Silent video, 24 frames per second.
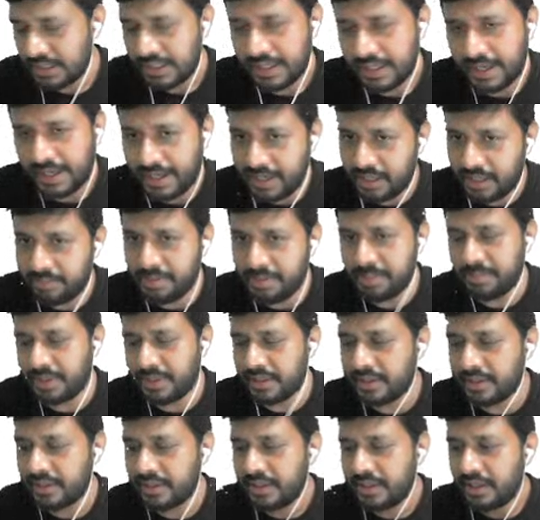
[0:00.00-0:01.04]
And
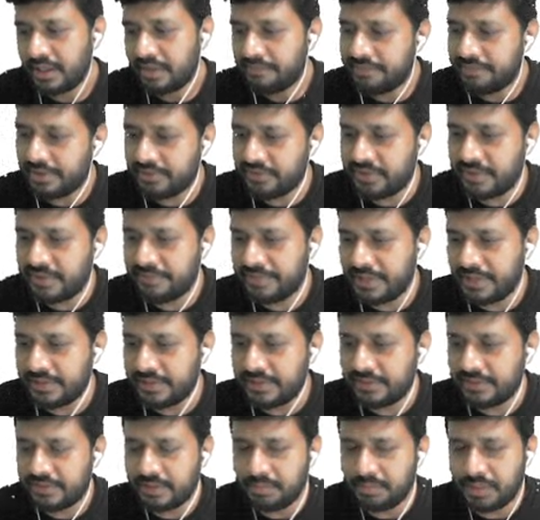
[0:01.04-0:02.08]
remember, first difference
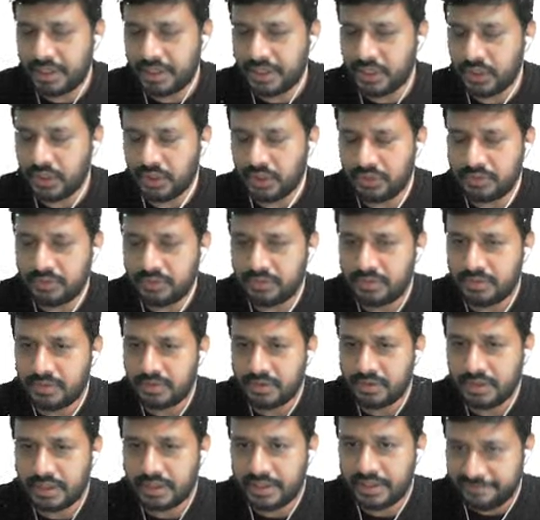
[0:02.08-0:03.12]
is similar to
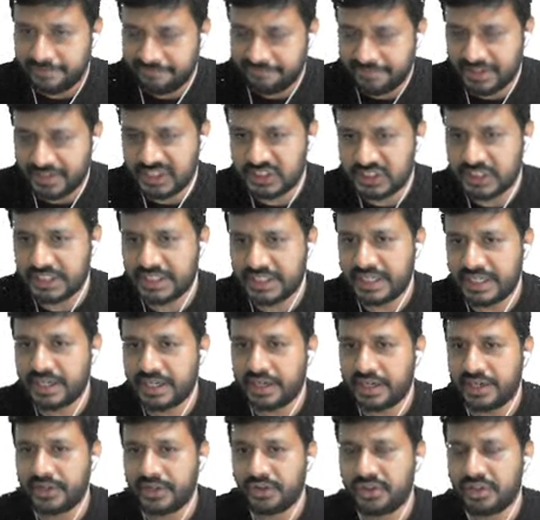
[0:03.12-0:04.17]
differentiation in
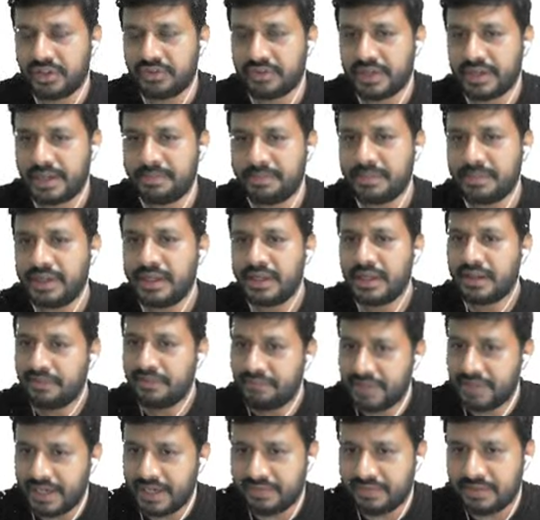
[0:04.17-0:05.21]
continuous time,
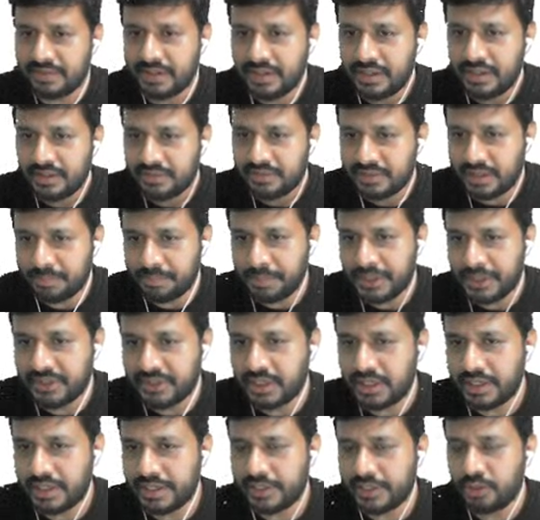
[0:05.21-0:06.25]
whereas summation
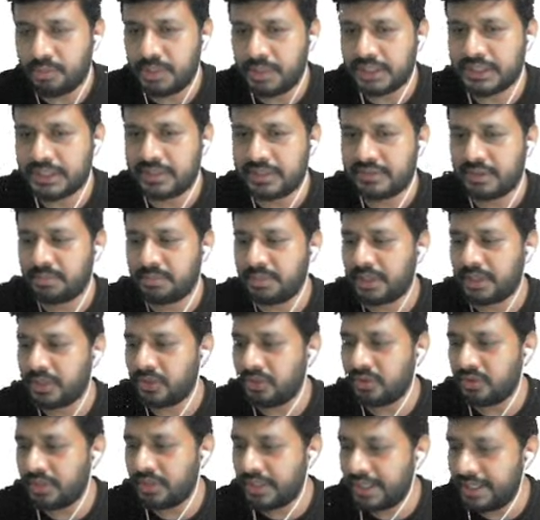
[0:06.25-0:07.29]
or accumulation is similar
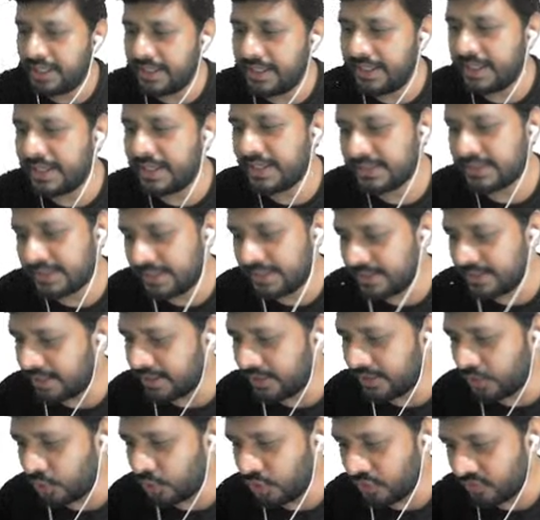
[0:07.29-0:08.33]
to integration in
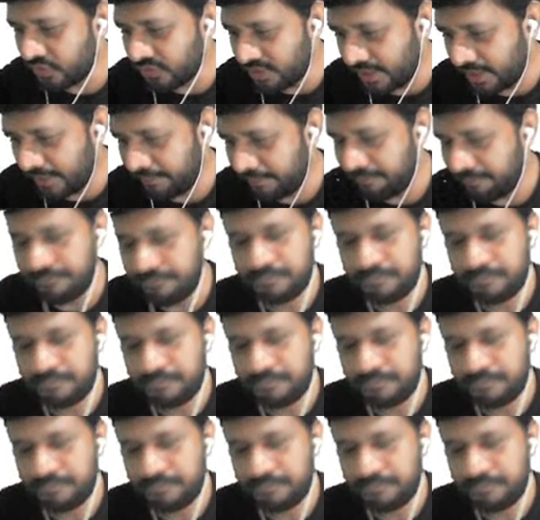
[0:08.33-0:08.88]
continuous time.